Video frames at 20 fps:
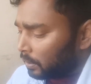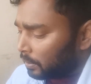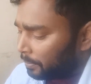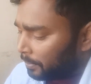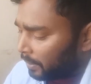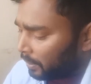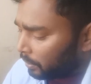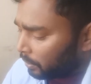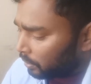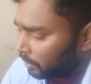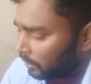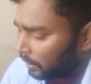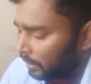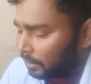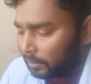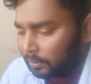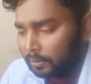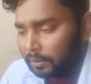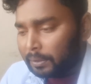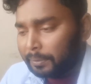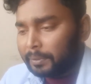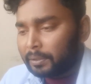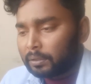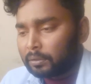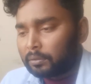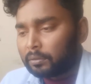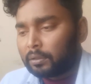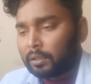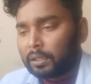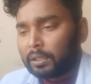this video and
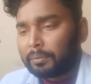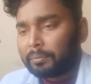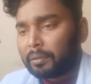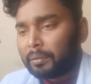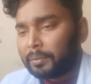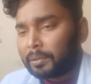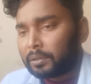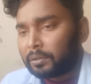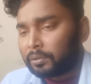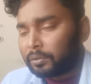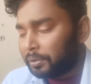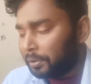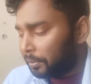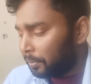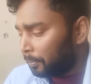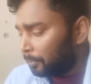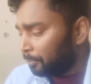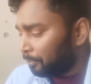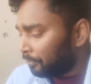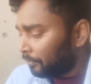giving the information to you.